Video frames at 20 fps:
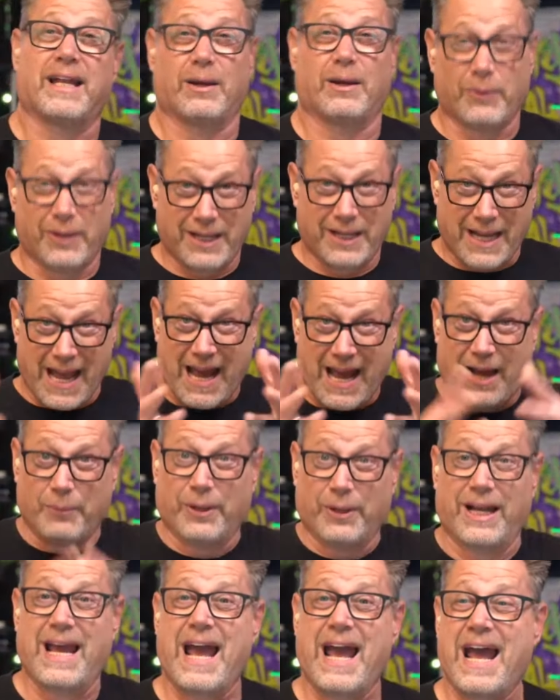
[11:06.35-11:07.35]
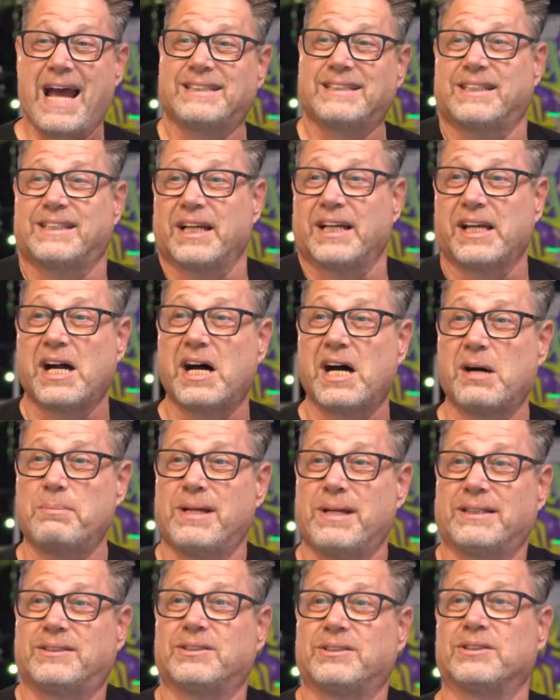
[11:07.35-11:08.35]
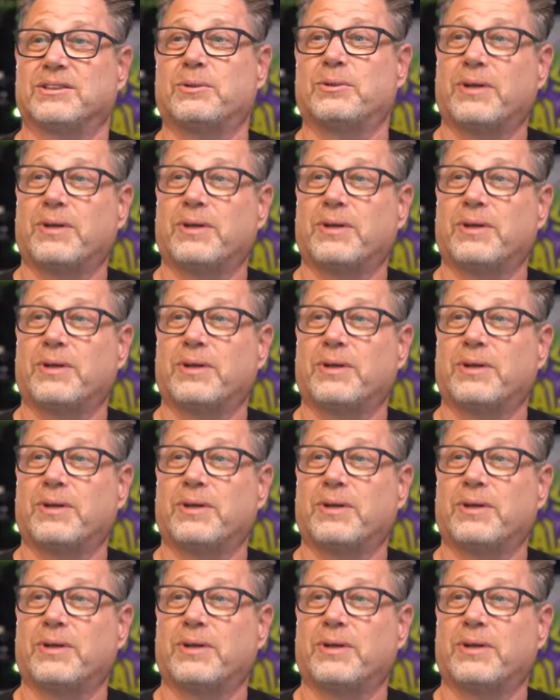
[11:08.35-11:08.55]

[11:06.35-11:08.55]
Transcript: I want to ask the commenters.